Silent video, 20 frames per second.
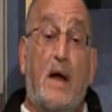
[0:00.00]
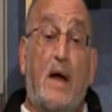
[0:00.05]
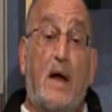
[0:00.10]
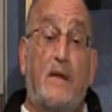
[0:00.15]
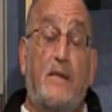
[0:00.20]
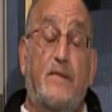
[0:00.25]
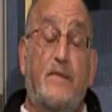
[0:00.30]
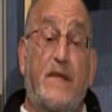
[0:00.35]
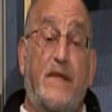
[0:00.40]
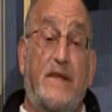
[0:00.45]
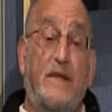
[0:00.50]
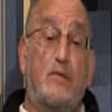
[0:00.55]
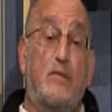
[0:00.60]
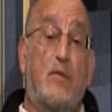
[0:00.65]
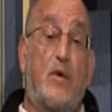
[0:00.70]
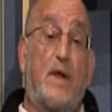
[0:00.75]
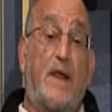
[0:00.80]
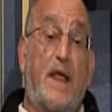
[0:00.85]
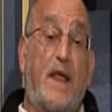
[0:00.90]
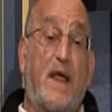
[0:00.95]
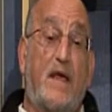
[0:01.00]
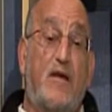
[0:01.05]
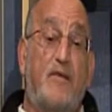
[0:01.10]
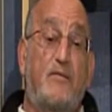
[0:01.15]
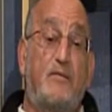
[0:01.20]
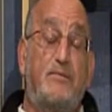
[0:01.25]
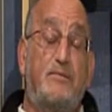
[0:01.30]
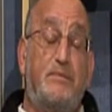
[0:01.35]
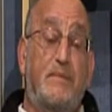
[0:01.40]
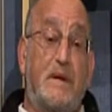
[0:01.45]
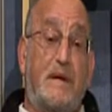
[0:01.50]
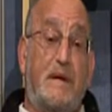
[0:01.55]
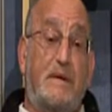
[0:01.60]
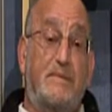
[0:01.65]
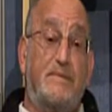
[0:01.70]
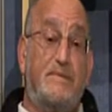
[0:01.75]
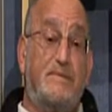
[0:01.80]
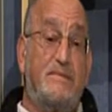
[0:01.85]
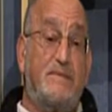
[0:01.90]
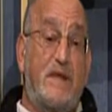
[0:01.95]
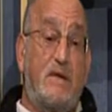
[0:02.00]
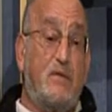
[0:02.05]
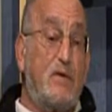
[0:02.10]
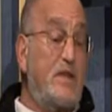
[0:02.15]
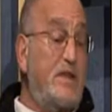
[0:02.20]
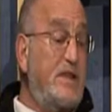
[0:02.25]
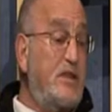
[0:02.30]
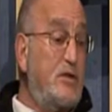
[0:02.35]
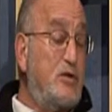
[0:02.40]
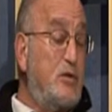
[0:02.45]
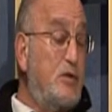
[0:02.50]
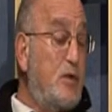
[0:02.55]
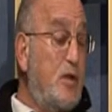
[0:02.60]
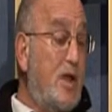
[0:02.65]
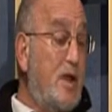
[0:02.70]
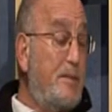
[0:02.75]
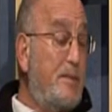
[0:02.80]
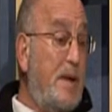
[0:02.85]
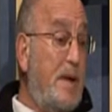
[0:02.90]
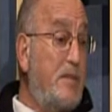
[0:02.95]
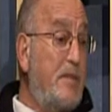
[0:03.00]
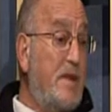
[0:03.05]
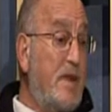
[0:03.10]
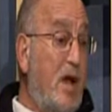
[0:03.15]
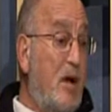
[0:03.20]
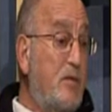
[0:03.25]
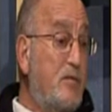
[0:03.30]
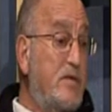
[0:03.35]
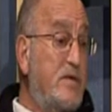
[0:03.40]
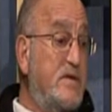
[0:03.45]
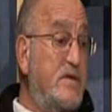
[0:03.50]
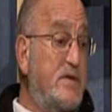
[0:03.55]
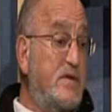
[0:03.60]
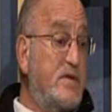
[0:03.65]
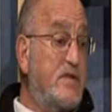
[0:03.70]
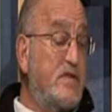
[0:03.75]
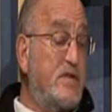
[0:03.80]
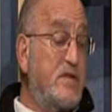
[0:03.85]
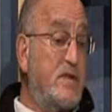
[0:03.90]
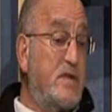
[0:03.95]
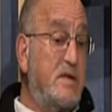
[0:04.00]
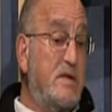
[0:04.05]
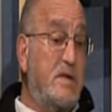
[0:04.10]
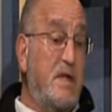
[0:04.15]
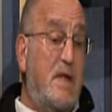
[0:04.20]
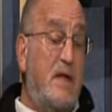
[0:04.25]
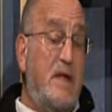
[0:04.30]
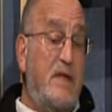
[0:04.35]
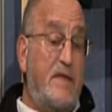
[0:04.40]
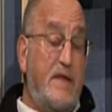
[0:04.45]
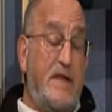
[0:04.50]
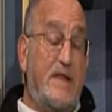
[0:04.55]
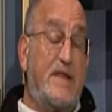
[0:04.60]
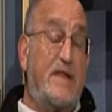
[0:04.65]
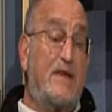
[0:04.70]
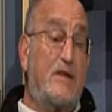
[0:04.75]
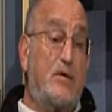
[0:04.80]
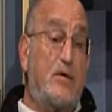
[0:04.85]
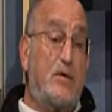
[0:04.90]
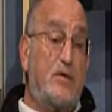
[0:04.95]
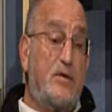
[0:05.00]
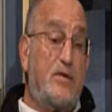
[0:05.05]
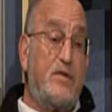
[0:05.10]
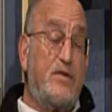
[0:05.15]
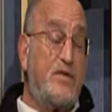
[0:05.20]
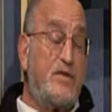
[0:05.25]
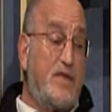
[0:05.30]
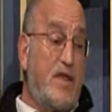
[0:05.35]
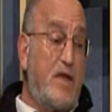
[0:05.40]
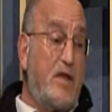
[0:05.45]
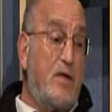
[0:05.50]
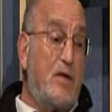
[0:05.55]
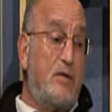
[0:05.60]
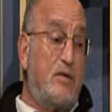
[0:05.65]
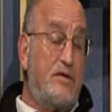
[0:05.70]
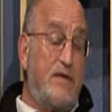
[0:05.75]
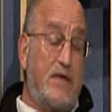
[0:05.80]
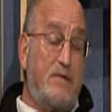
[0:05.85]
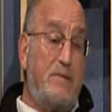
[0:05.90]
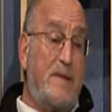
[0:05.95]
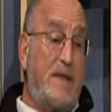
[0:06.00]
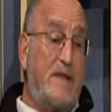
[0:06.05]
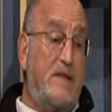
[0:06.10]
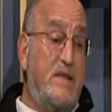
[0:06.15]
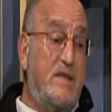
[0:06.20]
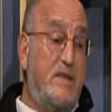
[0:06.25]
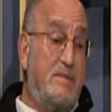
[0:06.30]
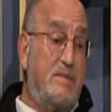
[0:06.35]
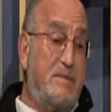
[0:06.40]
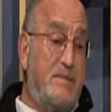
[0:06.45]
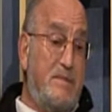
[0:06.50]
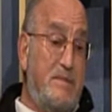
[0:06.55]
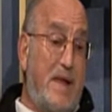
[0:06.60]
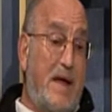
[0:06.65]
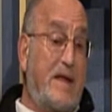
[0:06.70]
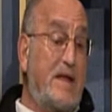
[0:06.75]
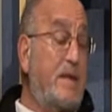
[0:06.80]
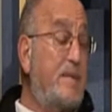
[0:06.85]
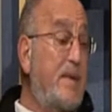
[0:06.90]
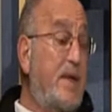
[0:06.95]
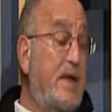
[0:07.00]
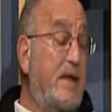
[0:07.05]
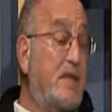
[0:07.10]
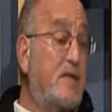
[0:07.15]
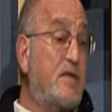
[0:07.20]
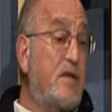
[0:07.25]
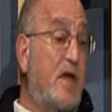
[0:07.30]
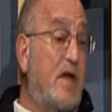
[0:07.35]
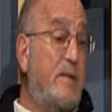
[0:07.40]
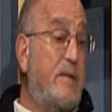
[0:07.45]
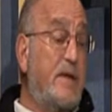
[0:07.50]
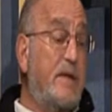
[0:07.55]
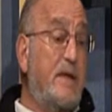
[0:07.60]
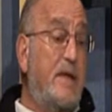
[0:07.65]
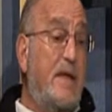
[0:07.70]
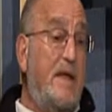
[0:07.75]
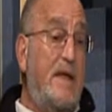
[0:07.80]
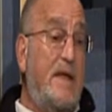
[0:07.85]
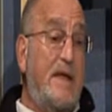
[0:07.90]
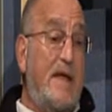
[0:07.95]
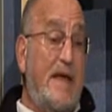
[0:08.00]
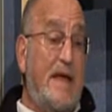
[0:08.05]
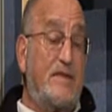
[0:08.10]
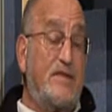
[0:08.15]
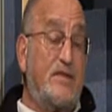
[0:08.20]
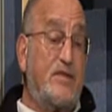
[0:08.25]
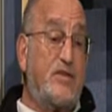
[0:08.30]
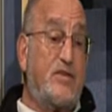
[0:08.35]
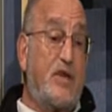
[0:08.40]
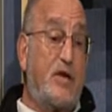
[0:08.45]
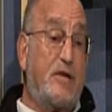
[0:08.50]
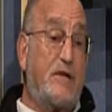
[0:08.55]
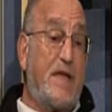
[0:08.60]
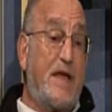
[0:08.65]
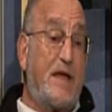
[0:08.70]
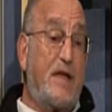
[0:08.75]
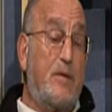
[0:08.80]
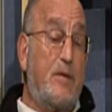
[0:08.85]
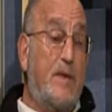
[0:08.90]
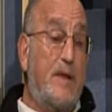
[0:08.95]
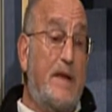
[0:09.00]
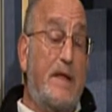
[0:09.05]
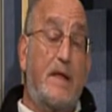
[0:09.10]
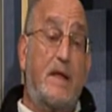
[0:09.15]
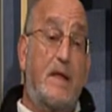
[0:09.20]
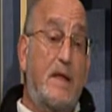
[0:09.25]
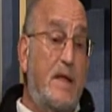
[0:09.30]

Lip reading: They didn't want to have, they really didn't do a lot of public outreach initially. They didn't get a hold of the stakeholders. They made the mind up ahead of time, and as the chair of that committee,